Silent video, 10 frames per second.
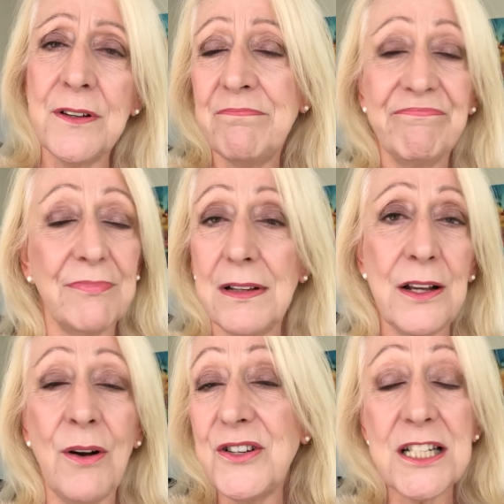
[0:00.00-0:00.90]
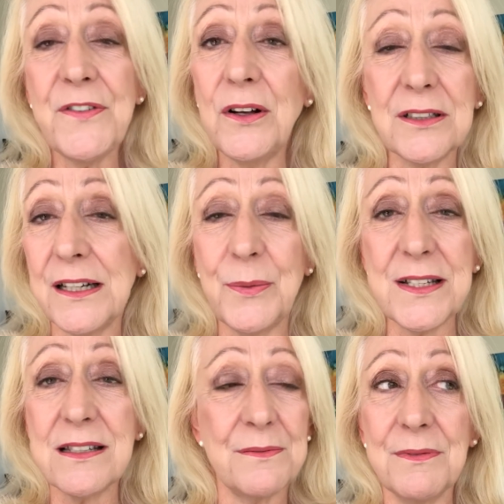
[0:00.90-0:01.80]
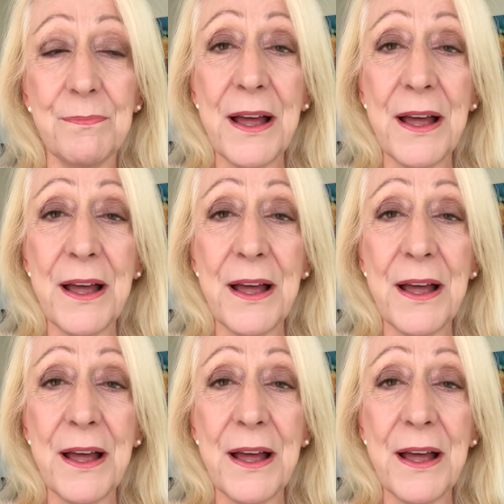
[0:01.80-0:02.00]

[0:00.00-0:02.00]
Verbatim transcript: And, you know, I just felt it was